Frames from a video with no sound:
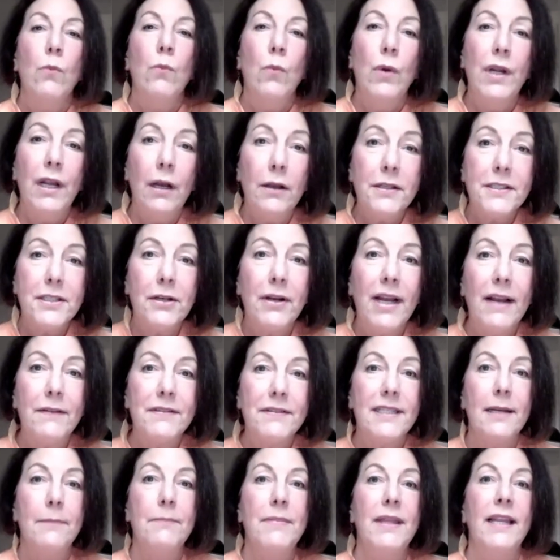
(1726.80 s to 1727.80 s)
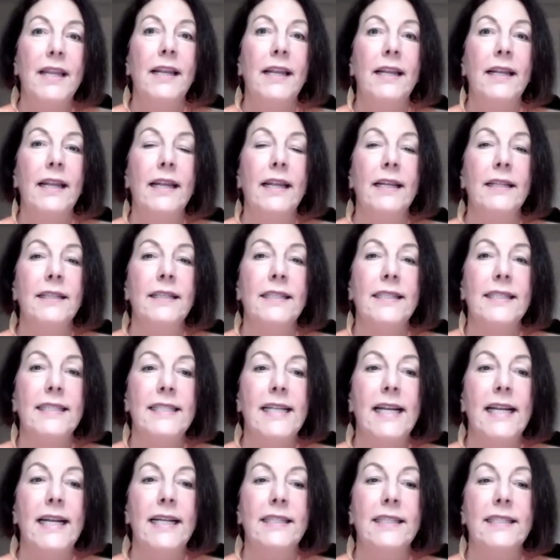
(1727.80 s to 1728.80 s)
We also have something in the
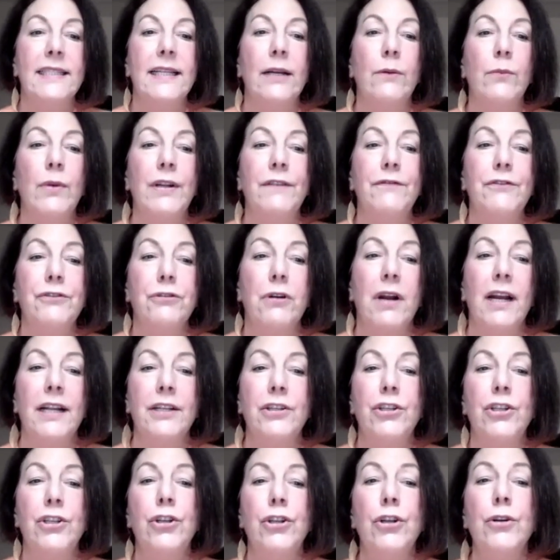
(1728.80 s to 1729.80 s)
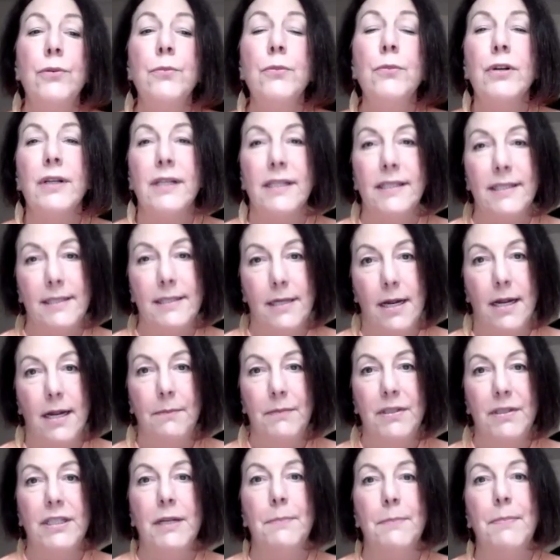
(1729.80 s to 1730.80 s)
States that we've tried numerous
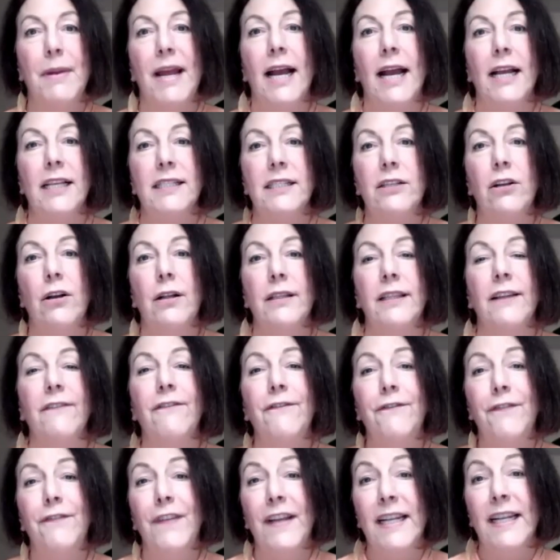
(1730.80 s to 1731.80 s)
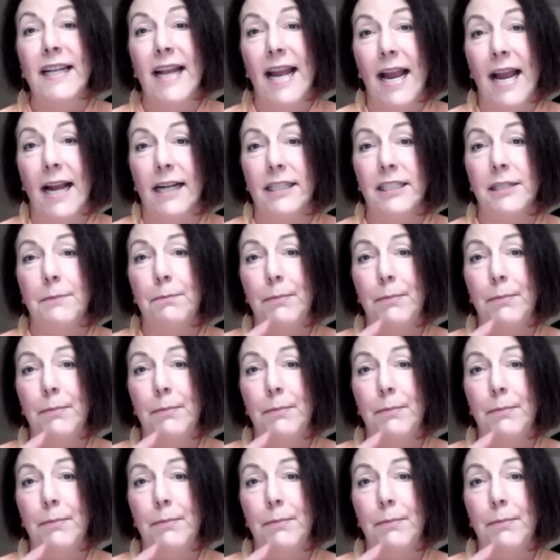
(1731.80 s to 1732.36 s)
times to pass called the FIT Act,